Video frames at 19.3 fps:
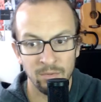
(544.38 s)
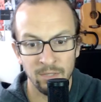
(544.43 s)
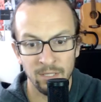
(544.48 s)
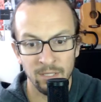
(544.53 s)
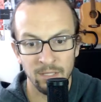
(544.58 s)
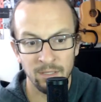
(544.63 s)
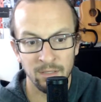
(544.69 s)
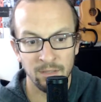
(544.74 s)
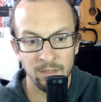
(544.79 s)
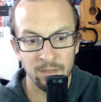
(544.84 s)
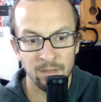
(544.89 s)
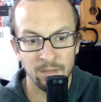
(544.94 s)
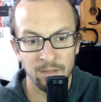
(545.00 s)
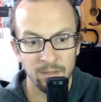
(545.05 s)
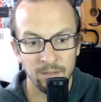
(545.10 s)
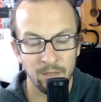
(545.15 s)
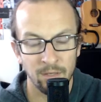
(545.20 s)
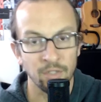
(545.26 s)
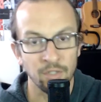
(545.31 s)
in
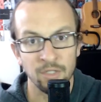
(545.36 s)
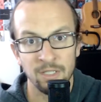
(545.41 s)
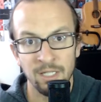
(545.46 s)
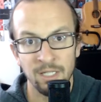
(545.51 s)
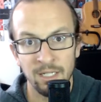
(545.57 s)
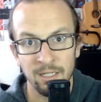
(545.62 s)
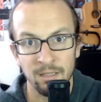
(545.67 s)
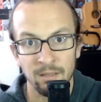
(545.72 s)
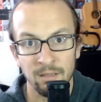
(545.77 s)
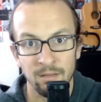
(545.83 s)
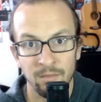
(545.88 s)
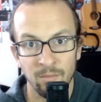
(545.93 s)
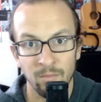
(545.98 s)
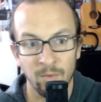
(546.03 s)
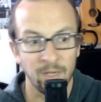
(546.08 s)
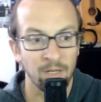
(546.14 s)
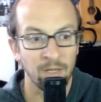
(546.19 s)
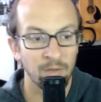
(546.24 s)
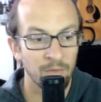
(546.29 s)
Argentina?
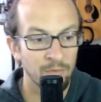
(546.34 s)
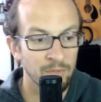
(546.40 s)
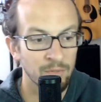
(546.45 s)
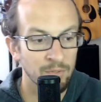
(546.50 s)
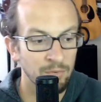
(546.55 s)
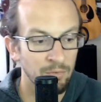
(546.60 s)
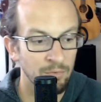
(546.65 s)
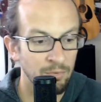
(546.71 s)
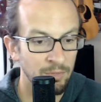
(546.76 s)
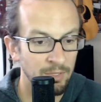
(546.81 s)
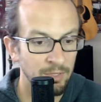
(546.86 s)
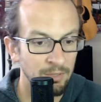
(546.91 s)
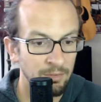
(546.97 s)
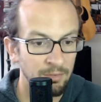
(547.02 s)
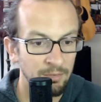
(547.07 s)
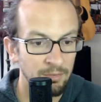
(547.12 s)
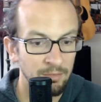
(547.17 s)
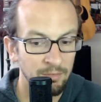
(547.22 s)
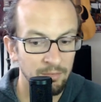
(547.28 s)
Why not go to a school
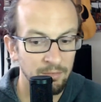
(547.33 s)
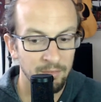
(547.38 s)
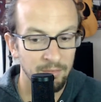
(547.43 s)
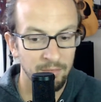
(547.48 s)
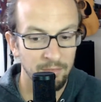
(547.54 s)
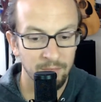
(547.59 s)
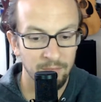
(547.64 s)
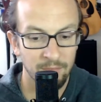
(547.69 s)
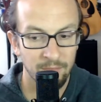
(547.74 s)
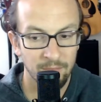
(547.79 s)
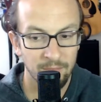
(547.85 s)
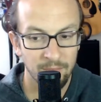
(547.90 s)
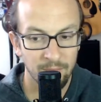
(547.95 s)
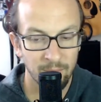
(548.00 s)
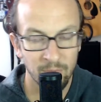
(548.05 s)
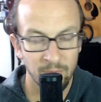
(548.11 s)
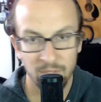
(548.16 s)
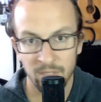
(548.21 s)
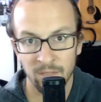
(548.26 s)
in
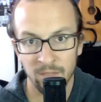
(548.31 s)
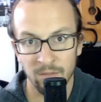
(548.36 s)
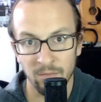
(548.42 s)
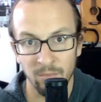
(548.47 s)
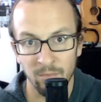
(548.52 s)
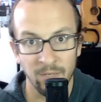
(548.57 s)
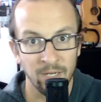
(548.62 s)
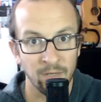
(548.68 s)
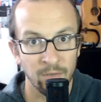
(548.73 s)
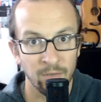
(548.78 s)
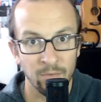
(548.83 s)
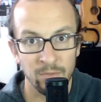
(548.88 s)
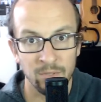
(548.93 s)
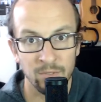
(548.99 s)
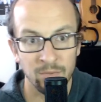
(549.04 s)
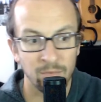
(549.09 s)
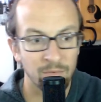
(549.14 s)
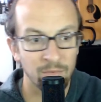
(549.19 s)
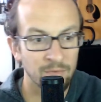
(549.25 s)
Brazil? Why not go to a
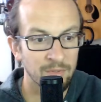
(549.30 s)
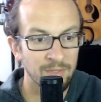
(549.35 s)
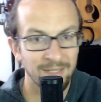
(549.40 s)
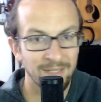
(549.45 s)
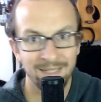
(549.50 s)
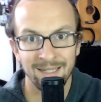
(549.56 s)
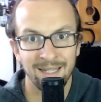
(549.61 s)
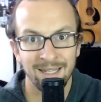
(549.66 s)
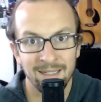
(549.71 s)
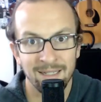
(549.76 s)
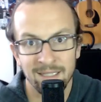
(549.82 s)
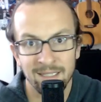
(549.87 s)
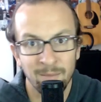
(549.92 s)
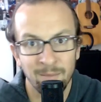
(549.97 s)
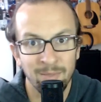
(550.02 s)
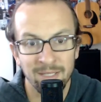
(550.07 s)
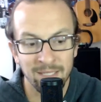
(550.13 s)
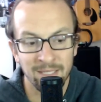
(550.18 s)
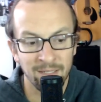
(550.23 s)
school in
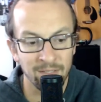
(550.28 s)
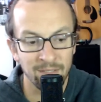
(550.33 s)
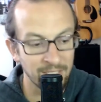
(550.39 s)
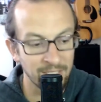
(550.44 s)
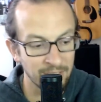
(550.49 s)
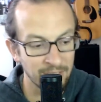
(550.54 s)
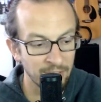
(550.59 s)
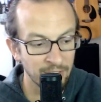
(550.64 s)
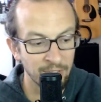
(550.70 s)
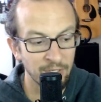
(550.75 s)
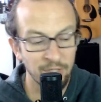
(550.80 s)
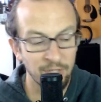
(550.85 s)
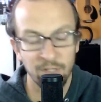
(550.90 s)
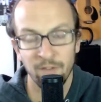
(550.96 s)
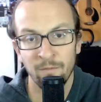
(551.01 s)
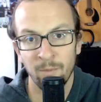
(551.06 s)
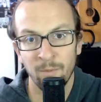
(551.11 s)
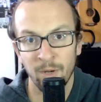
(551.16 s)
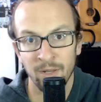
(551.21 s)
someplace else, like another
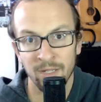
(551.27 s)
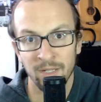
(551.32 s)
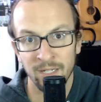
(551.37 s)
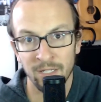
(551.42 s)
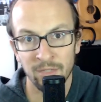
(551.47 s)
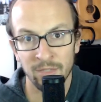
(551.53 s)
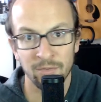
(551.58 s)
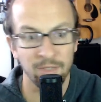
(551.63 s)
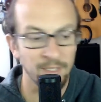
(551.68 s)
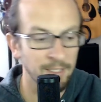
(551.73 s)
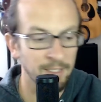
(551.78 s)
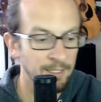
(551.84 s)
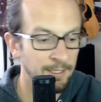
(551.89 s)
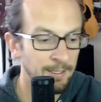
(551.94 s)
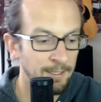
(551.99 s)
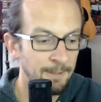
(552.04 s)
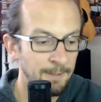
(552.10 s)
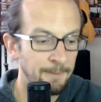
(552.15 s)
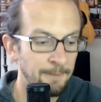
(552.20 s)
different part of the country,
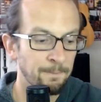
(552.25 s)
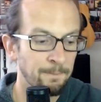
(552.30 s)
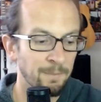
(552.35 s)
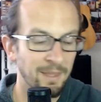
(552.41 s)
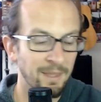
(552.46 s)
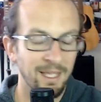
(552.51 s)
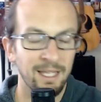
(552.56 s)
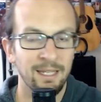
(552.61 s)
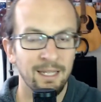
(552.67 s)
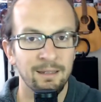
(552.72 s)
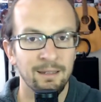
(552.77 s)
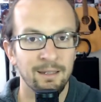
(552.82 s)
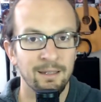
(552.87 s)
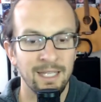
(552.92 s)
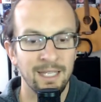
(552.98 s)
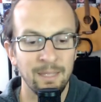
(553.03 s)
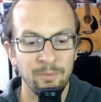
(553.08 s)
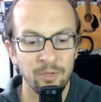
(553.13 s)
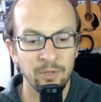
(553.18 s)
and
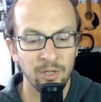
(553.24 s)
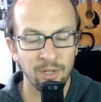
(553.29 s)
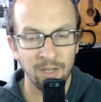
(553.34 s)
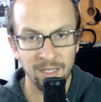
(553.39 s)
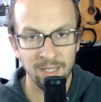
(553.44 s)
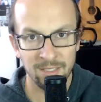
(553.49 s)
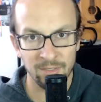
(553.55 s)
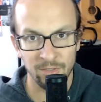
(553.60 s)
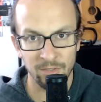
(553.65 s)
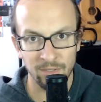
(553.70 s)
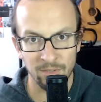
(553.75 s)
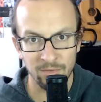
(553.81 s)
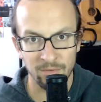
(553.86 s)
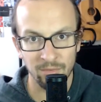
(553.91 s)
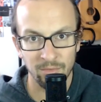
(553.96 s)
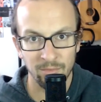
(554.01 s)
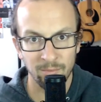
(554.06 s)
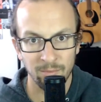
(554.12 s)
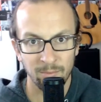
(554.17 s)
keep your costs
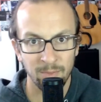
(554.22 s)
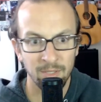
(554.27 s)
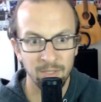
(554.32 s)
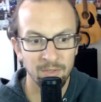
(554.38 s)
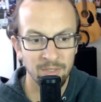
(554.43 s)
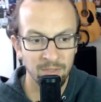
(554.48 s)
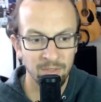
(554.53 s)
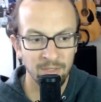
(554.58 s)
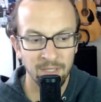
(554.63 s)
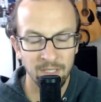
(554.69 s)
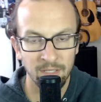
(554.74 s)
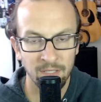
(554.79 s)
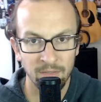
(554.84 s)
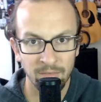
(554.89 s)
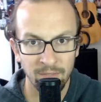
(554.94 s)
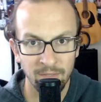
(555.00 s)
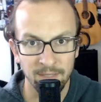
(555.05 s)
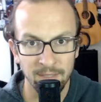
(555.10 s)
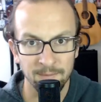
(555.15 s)
low, but you still get the
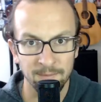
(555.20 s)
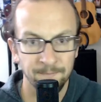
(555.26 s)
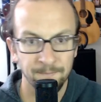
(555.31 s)
degree?